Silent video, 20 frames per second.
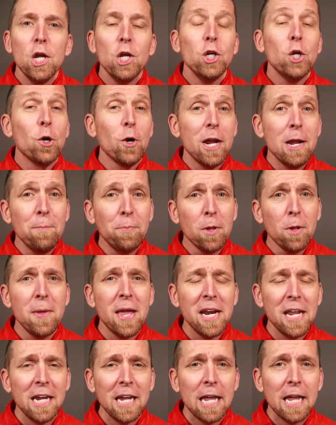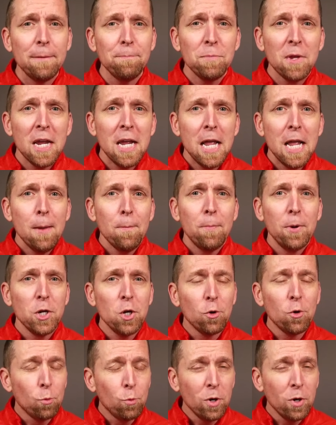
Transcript: you're implementing it, but you're